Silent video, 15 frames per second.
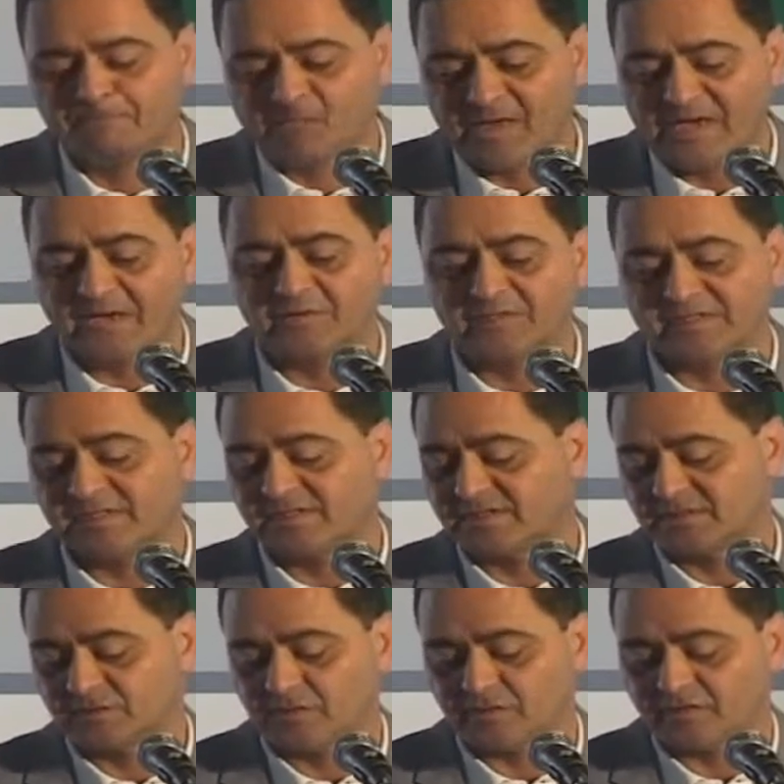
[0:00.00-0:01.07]

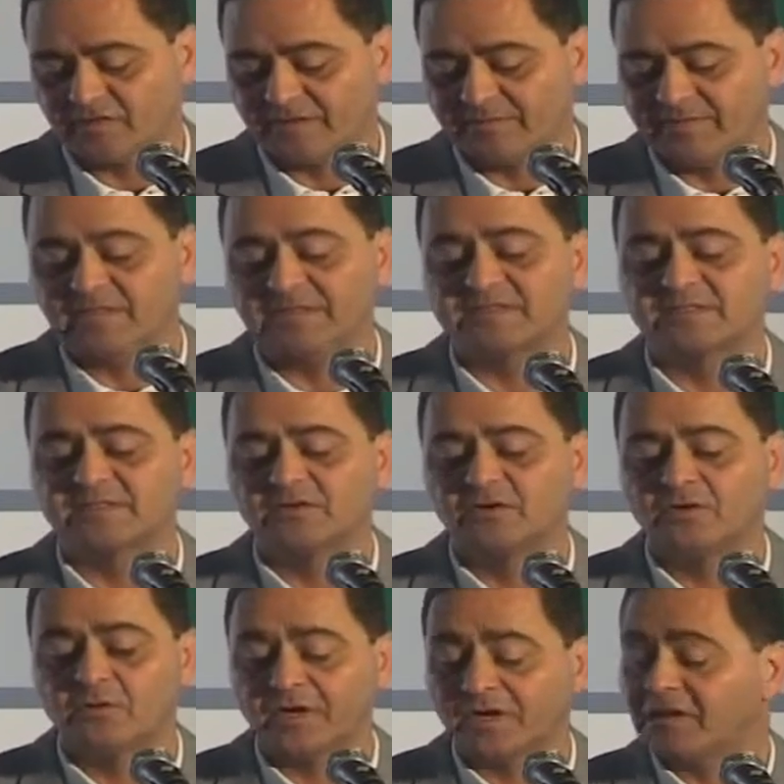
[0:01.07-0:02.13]
houses or families
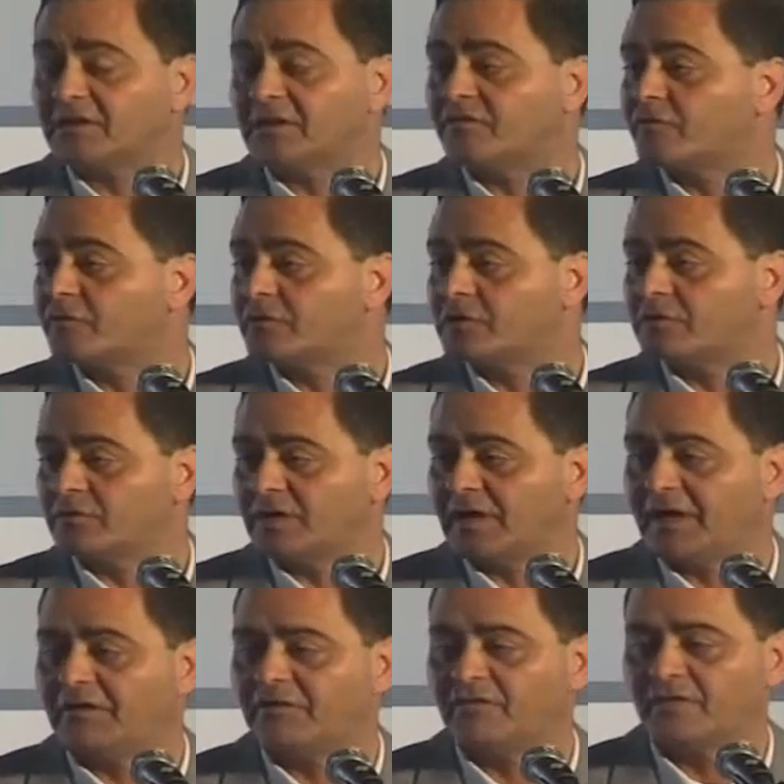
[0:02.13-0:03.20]
who cannot afford to
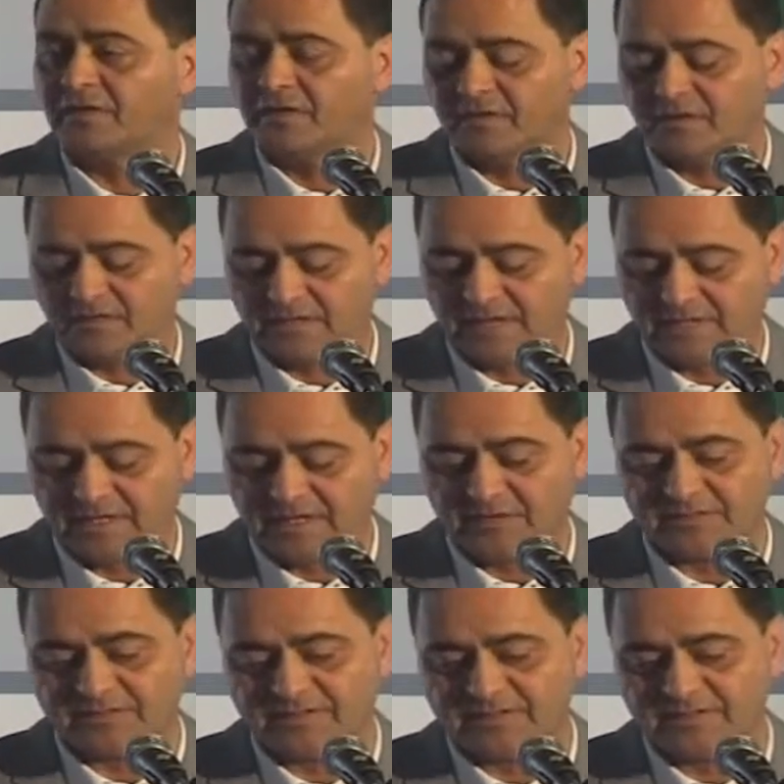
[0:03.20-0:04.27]
have
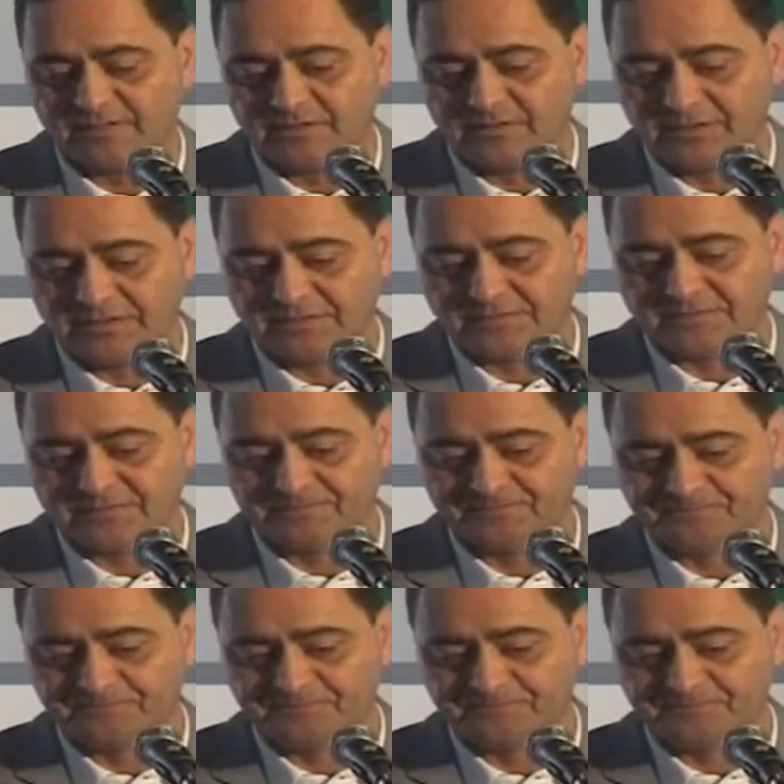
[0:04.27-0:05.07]
housing units.